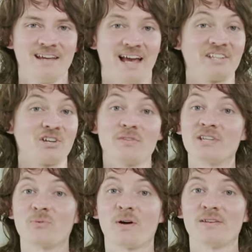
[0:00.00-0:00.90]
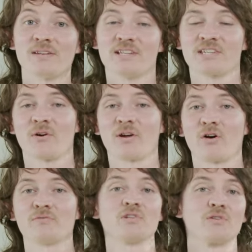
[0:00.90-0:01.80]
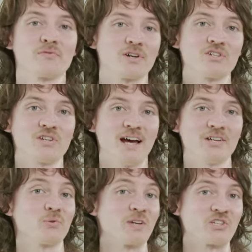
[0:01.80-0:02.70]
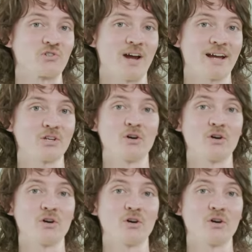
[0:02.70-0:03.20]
And so this one is going off to the fridge now to extract